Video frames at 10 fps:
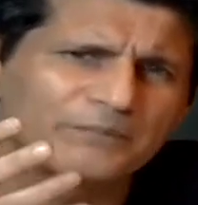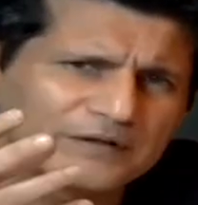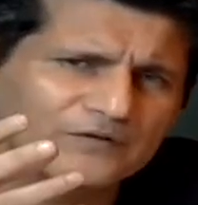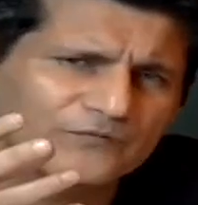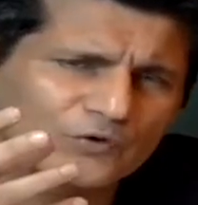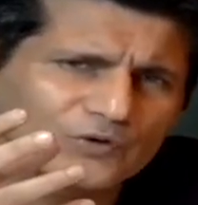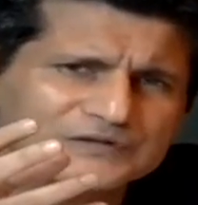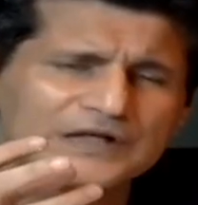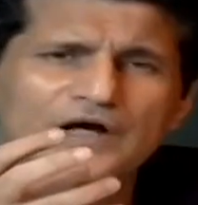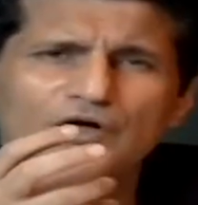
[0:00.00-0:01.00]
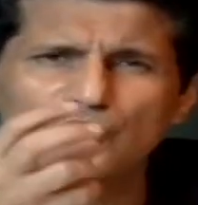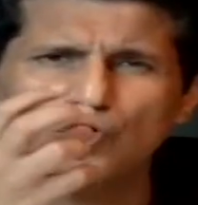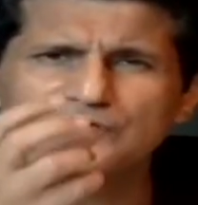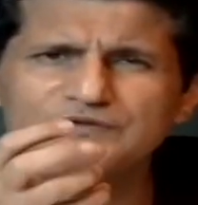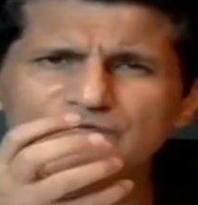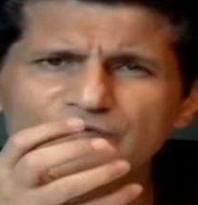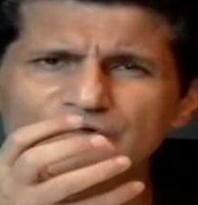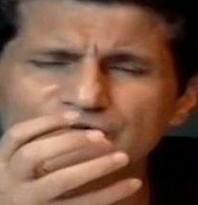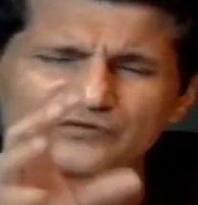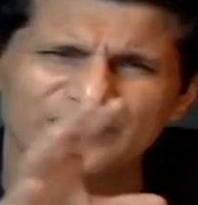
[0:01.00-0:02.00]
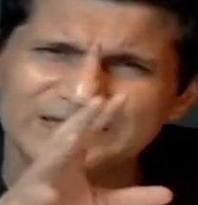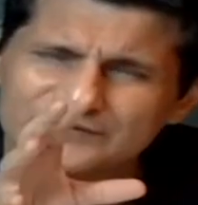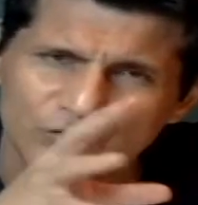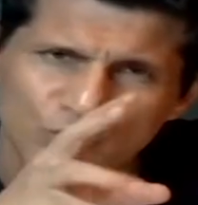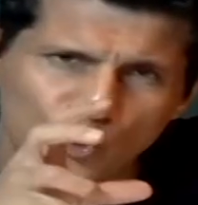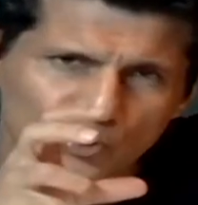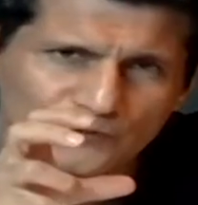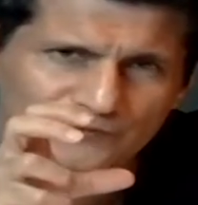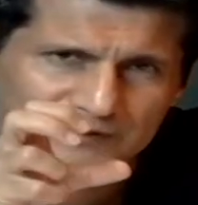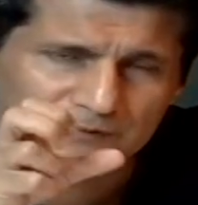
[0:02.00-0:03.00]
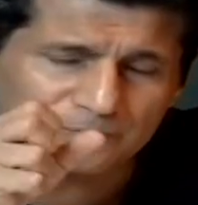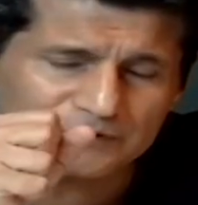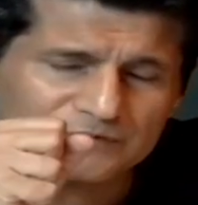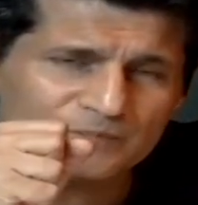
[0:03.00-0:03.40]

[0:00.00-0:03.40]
build, of course. Glossy finish attracts a lot of fingerprints.